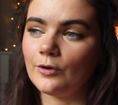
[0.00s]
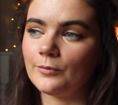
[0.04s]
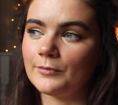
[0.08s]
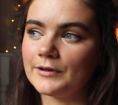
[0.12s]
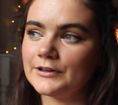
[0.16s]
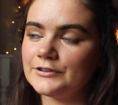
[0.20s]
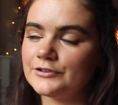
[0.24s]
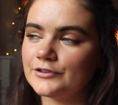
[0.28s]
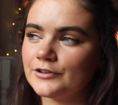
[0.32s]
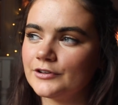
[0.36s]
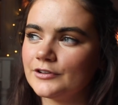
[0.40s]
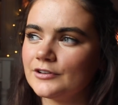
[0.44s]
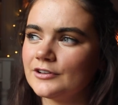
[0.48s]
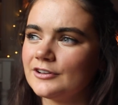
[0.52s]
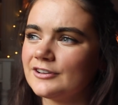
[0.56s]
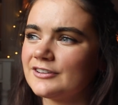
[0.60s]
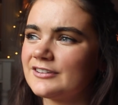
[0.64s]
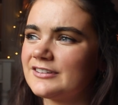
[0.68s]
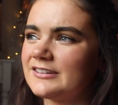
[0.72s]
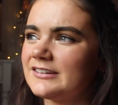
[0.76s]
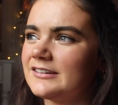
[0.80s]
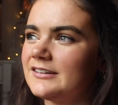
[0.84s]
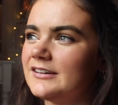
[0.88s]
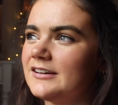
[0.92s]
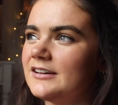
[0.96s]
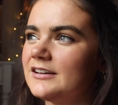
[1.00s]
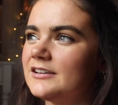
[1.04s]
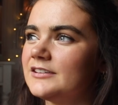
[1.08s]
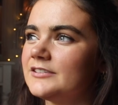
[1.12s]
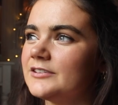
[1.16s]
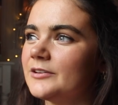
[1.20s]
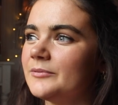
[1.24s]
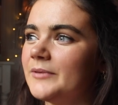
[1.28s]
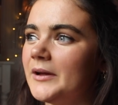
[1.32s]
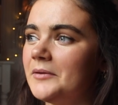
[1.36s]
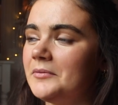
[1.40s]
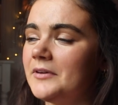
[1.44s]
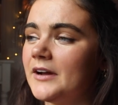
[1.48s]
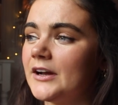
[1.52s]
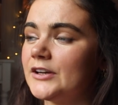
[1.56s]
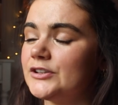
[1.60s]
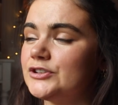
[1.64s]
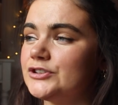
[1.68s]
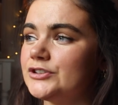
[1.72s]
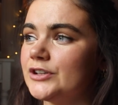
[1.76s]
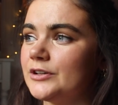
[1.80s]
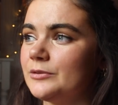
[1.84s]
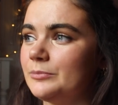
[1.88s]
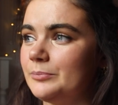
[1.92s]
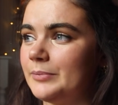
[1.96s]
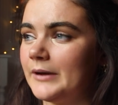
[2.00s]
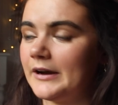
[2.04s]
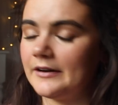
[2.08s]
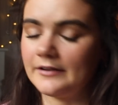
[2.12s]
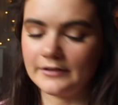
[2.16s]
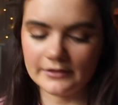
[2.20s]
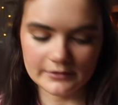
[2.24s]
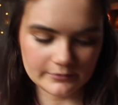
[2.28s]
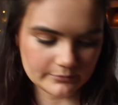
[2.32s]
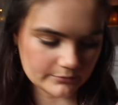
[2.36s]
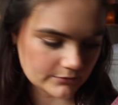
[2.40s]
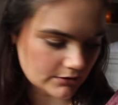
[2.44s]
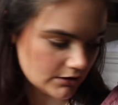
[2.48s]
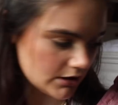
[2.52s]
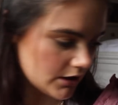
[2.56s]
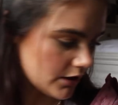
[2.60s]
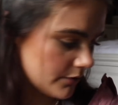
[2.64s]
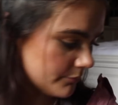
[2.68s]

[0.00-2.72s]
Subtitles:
my journals. So maybe I shouldn't bury them.